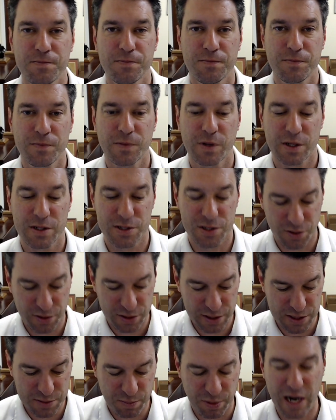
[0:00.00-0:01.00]
And so
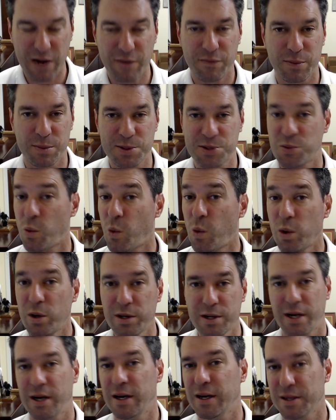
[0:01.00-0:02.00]
these proverbs warn
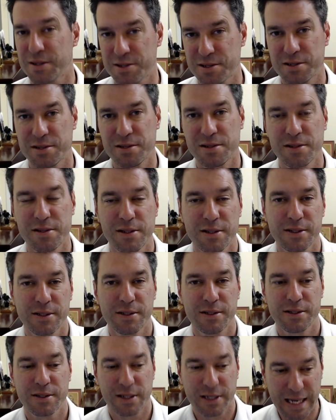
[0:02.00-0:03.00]
us,
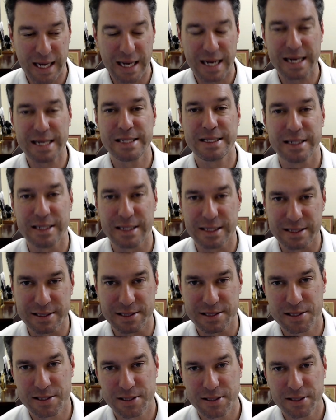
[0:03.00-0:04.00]
guide
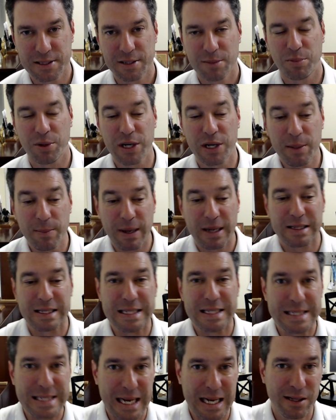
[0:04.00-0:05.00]
us, bring about the
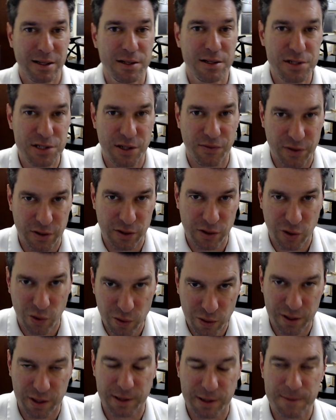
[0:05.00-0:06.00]
knowledge of the
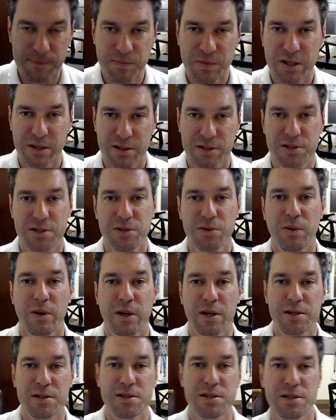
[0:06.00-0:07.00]
Lord to
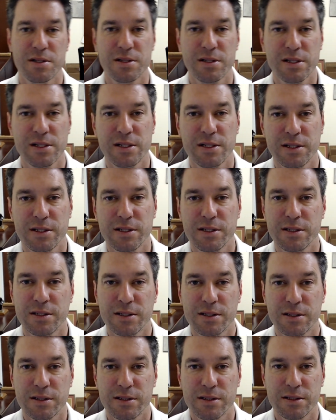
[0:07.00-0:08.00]
us,
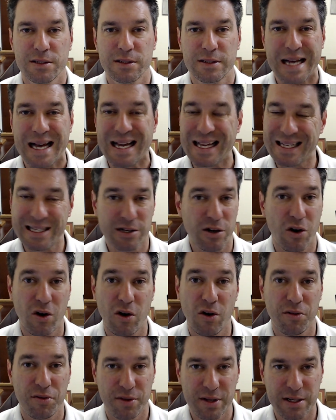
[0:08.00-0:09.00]
that in all
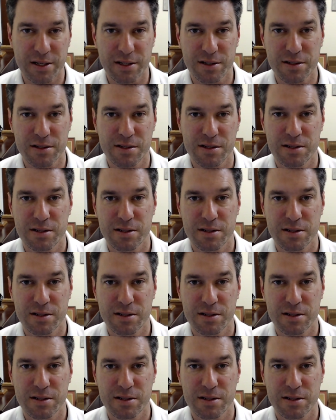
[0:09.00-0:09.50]
things,